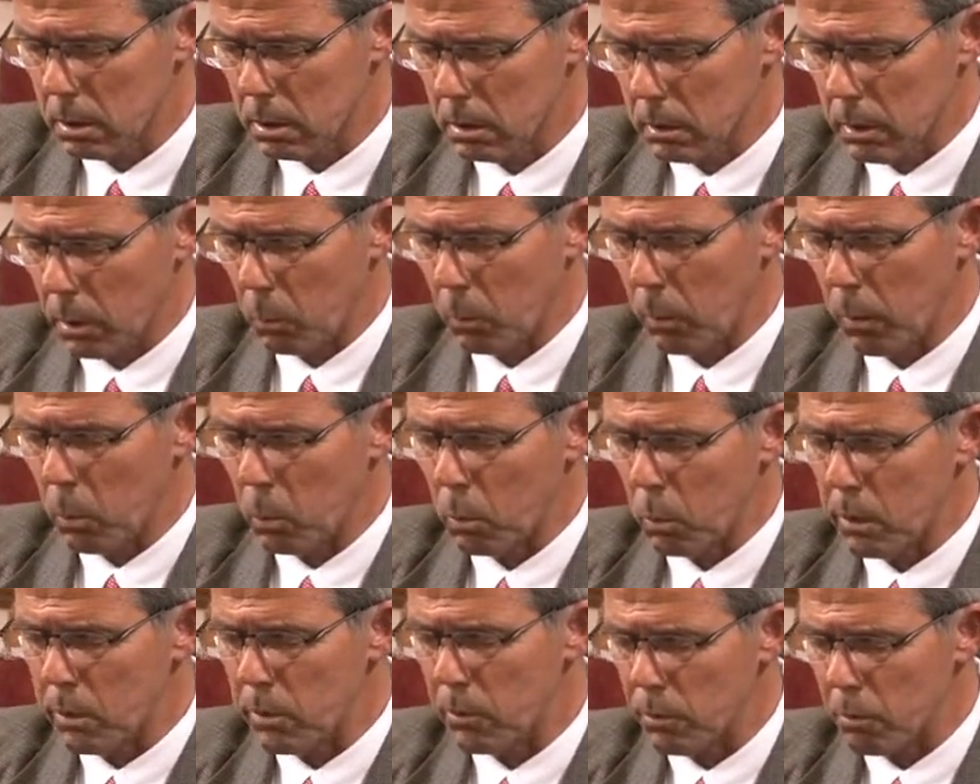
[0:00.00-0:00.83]
that we
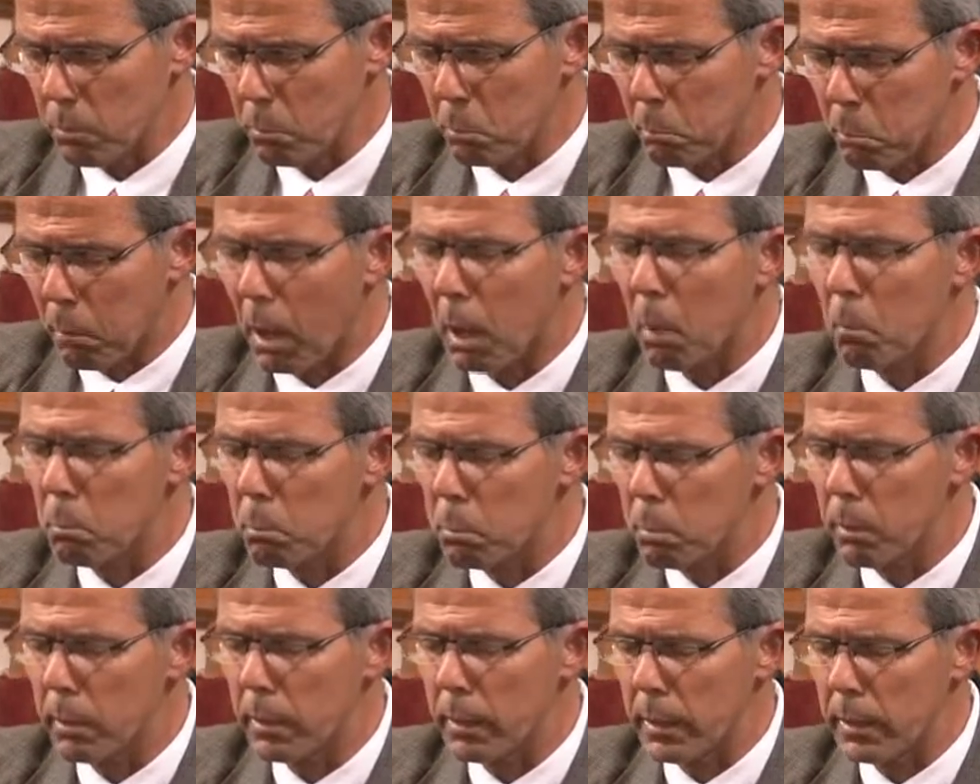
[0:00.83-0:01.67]
wouldn't just
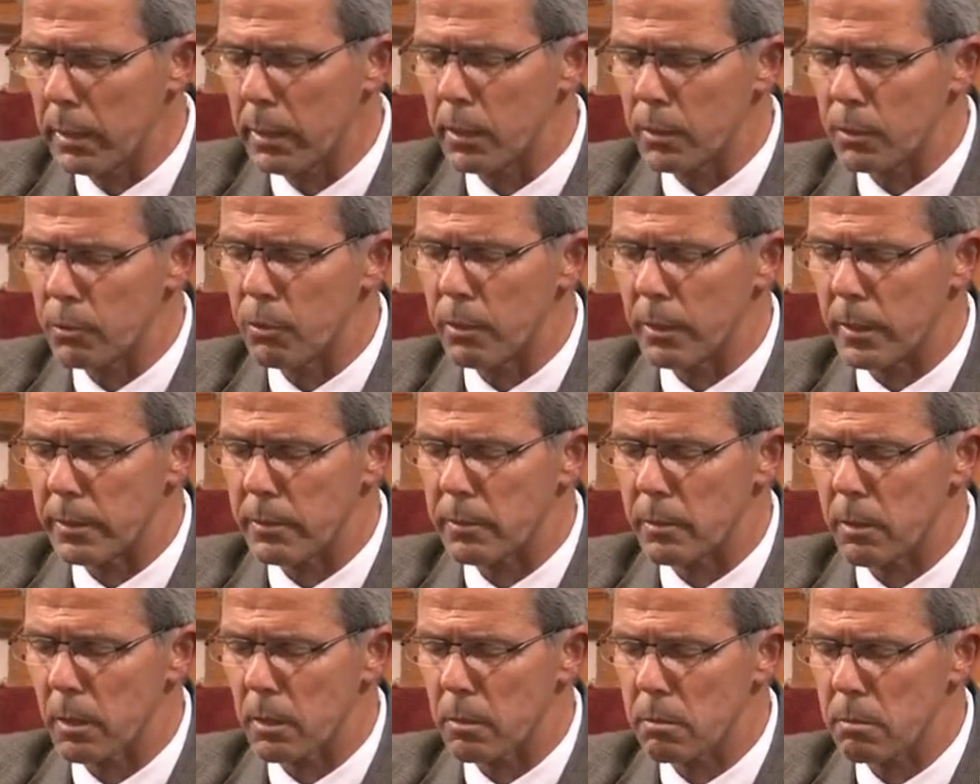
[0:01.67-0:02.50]
bump into
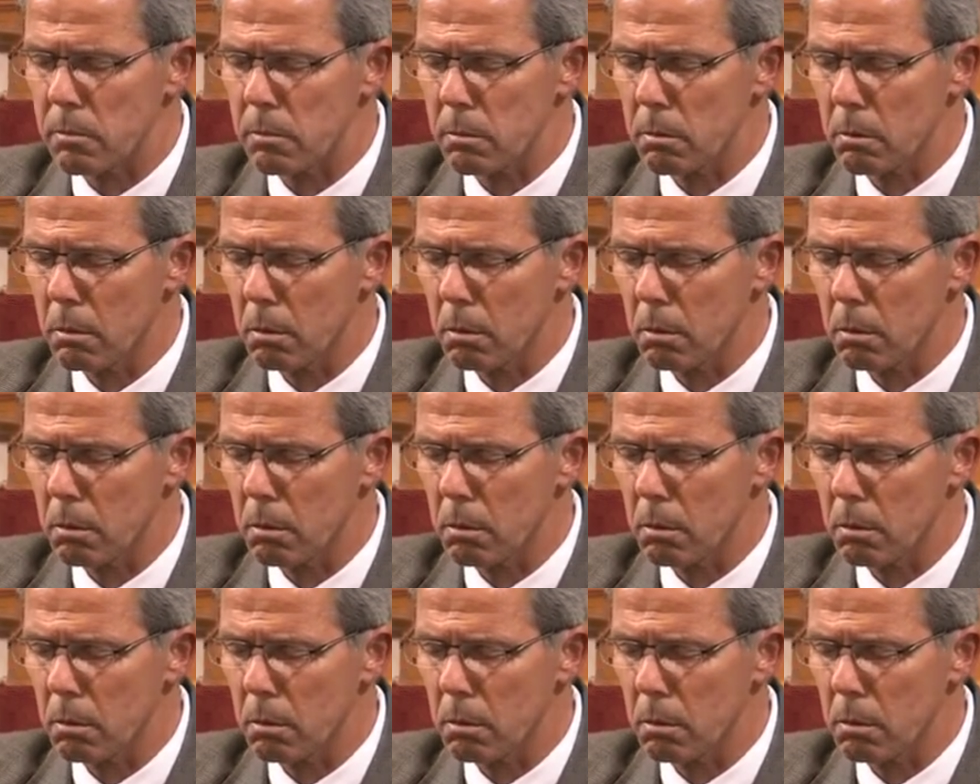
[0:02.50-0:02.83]
Jesus.